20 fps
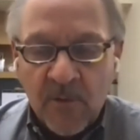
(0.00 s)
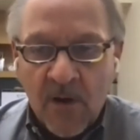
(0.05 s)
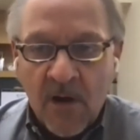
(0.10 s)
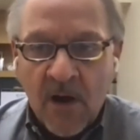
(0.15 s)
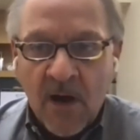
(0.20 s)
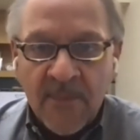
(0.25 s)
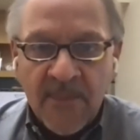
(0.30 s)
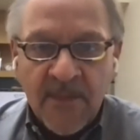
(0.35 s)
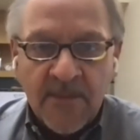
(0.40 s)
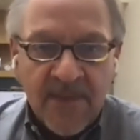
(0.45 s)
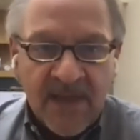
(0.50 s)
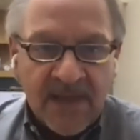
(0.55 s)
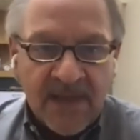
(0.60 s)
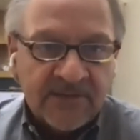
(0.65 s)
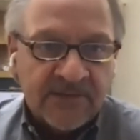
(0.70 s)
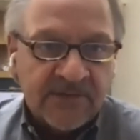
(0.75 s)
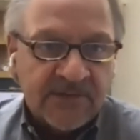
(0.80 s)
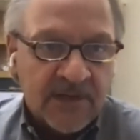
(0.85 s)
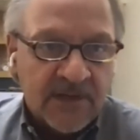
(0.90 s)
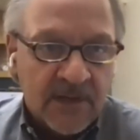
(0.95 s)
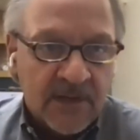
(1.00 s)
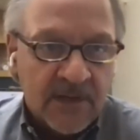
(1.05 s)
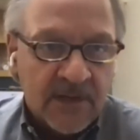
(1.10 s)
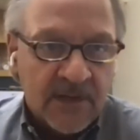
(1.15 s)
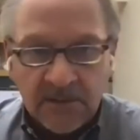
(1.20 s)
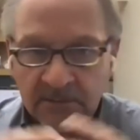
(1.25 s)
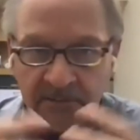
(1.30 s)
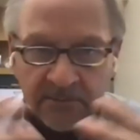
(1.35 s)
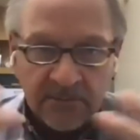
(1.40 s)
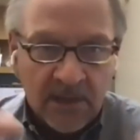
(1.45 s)
on the mast
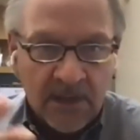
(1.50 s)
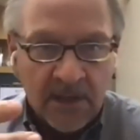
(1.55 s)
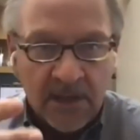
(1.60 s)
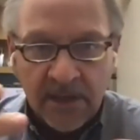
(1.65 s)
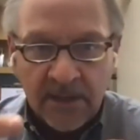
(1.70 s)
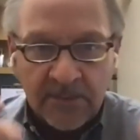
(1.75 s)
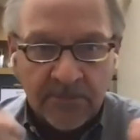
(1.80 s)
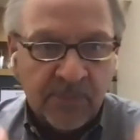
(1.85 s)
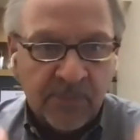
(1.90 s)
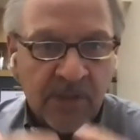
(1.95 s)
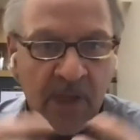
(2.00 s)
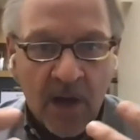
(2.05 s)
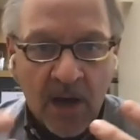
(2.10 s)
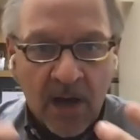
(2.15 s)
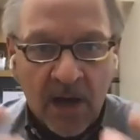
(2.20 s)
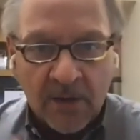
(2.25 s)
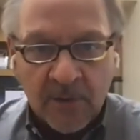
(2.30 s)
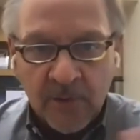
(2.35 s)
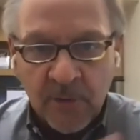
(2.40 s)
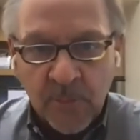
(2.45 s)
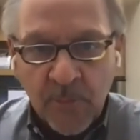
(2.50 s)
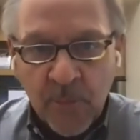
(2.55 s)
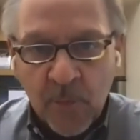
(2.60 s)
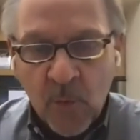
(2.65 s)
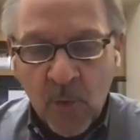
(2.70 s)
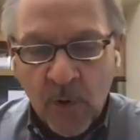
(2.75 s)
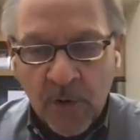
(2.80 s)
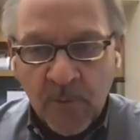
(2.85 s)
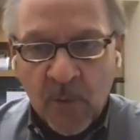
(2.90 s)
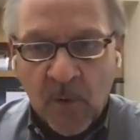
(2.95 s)
cell blog or
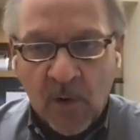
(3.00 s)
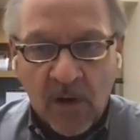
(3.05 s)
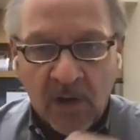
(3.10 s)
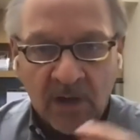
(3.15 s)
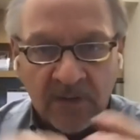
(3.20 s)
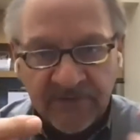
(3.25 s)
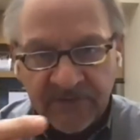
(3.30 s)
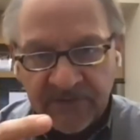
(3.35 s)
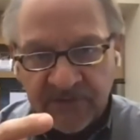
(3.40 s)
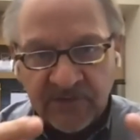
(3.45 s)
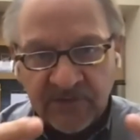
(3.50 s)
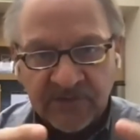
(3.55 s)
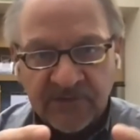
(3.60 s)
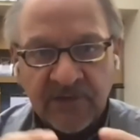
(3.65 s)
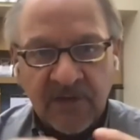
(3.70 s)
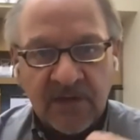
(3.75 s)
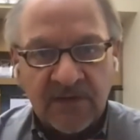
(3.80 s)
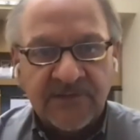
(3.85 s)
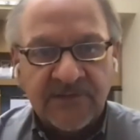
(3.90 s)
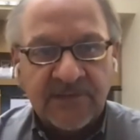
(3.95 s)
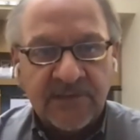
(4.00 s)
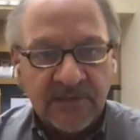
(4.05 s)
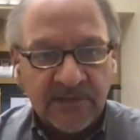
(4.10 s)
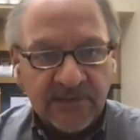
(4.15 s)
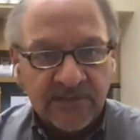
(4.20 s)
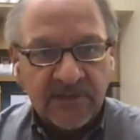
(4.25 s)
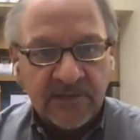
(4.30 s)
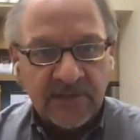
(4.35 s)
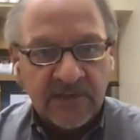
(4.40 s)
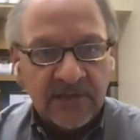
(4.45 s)
board where all of us discuss
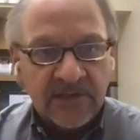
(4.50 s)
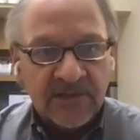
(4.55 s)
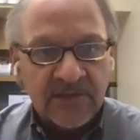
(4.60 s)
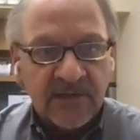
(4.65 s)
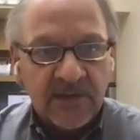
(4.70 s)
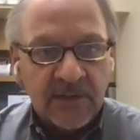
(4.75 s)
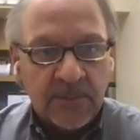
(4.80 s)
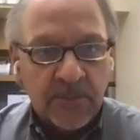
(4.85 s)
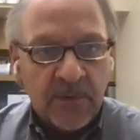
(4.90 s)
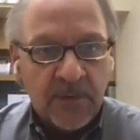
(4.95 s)
this, it is a